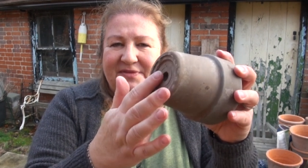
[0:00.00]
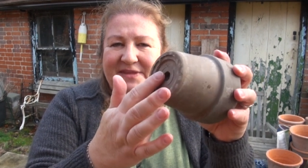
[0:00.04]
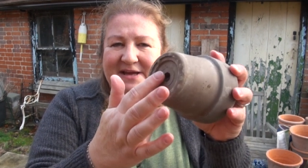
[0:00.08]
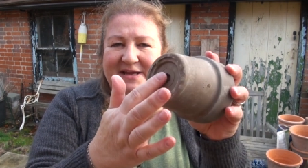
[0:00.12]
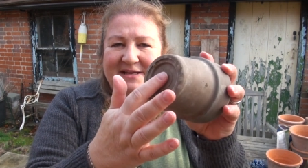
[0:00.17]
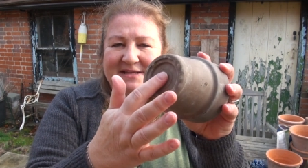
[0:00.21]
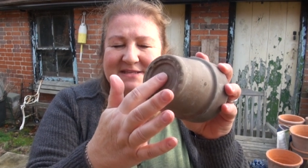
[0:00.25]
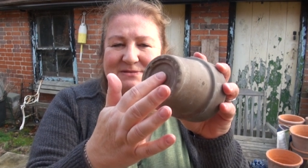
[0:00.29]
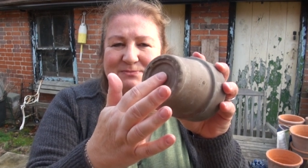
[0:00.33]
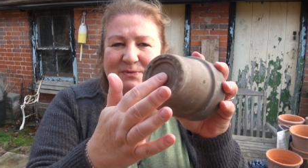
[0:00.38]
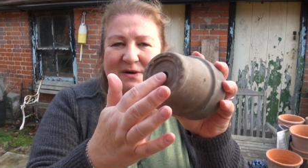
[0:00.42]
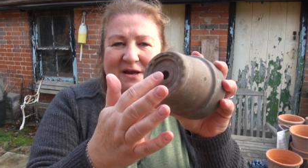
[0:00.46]

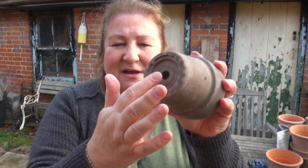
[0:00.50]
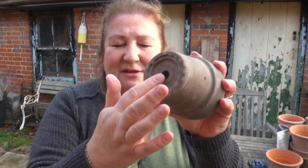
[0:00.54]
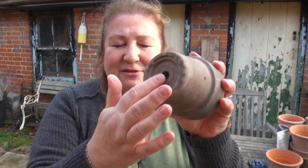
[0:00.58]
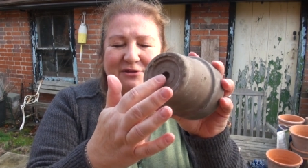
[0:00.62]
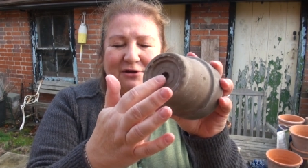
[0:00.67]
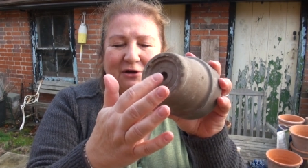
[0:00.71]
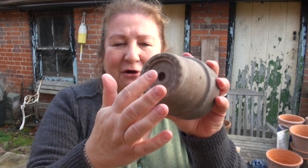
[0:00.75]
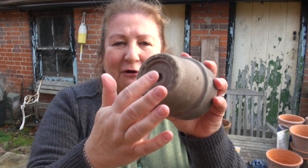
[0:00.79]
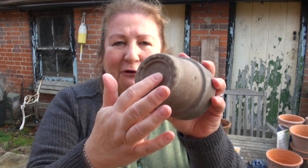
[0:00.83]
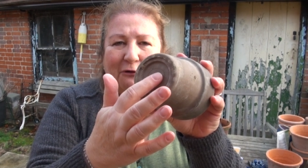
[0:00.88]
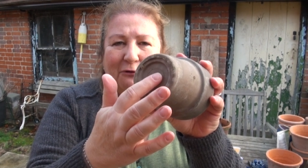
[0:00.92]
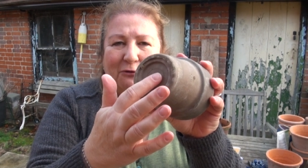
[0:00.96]
that's where
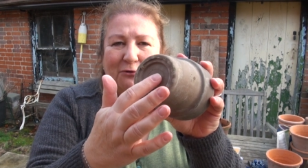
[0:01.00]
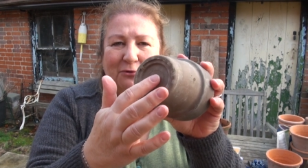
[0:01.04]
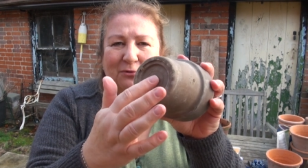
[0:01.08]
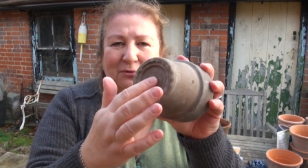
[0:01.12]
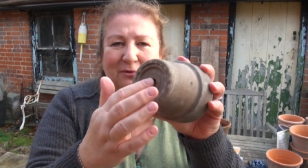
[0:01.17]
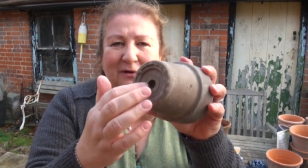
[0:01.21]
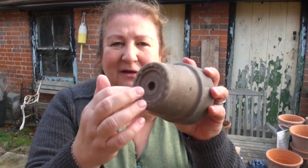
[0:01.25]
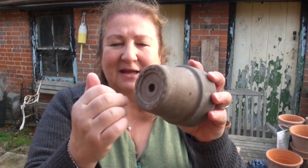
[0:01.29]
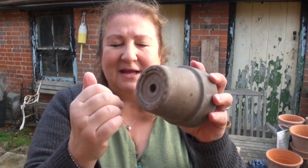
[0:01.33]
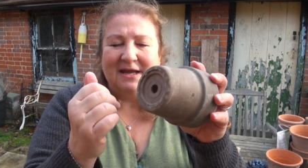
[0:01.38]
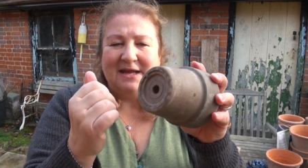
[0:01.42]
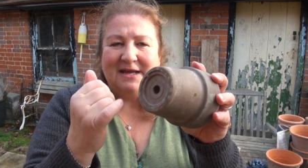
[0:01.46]
the
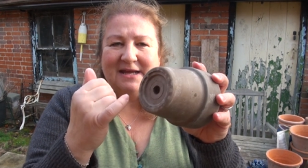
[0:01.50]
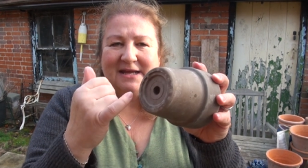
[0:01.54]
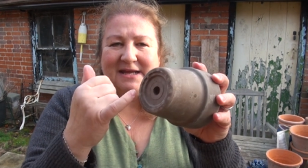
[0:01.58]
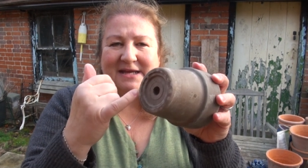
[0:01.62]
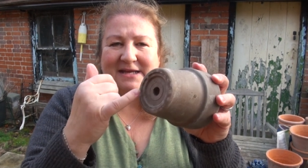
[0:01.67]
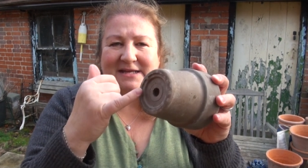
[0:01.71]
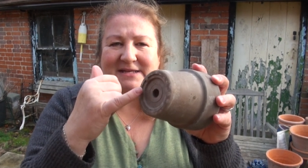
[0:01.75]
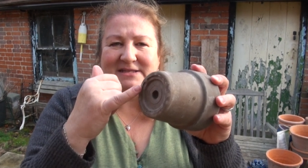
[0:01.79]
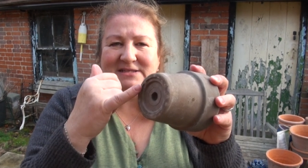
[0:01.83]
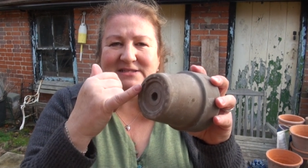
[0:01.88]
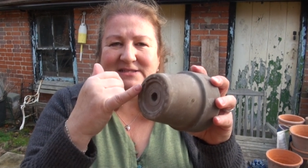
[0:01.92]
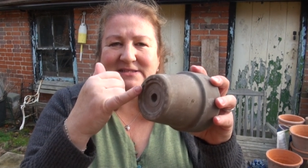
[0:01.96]
hole
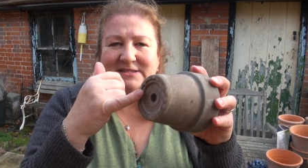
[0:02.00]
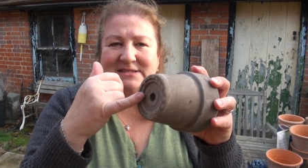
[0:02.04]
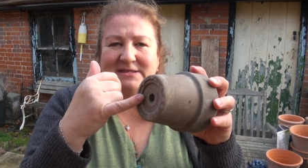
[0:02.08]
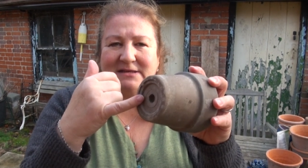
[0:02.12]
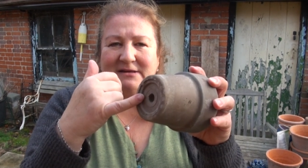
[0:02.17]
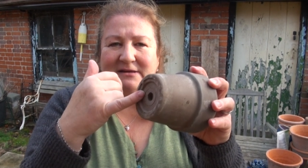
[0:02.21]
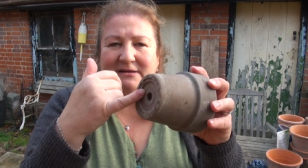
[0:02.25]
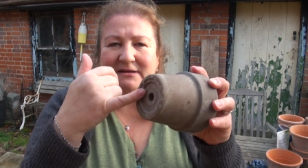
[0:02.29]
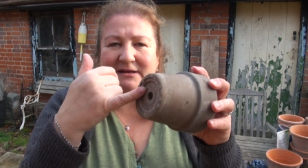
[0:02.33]
is